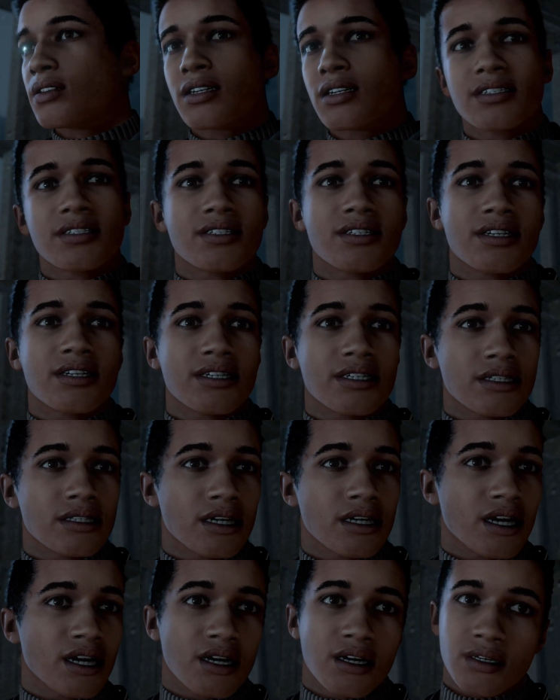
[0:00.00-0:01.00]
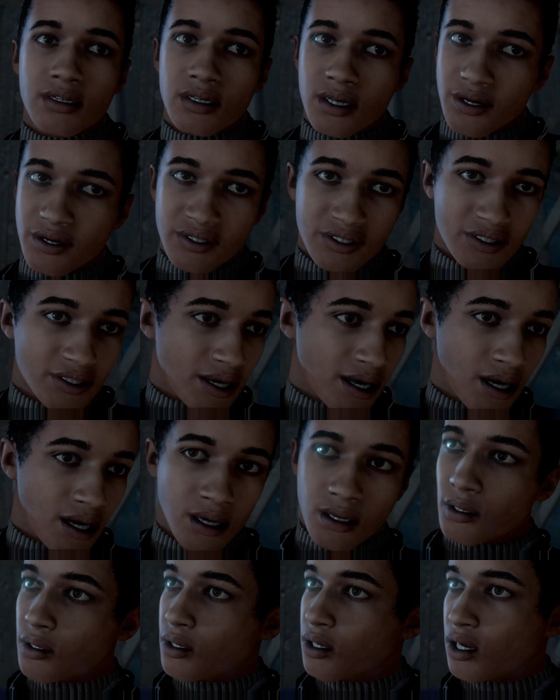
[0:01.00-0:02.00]
Let's just uh, acknowledge it
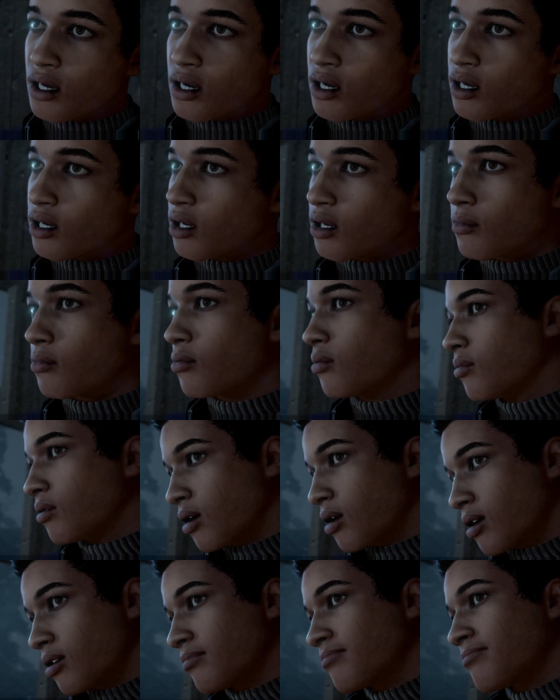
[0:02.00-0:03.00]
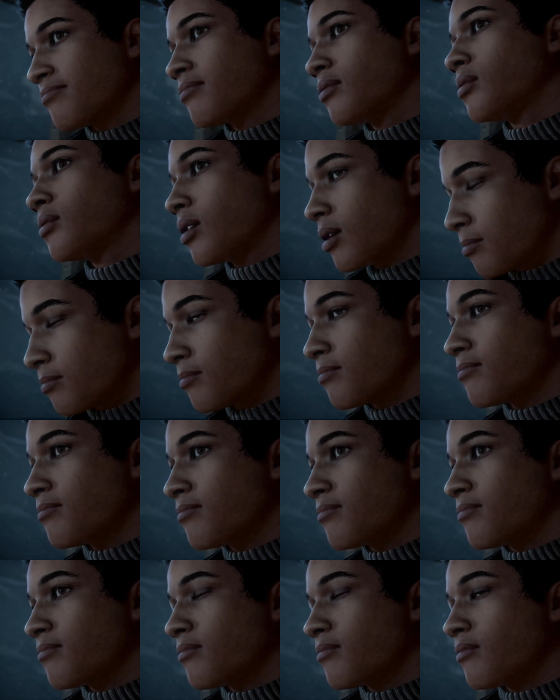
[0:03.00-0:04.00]
now and move on, okay?
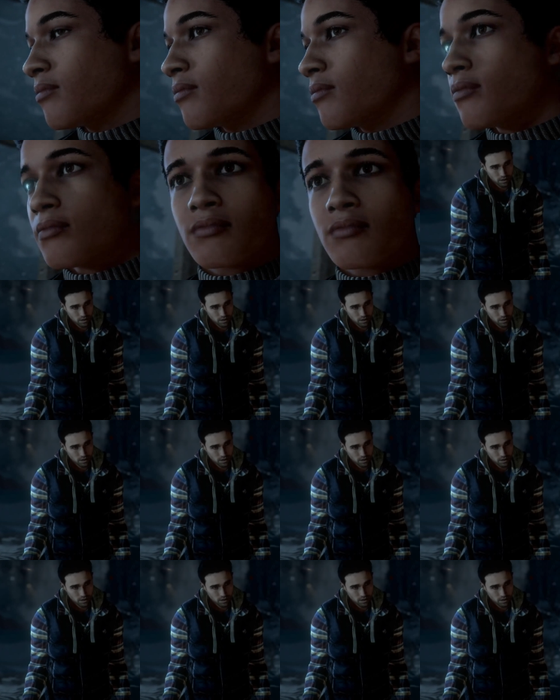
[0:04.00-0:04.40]
Nah.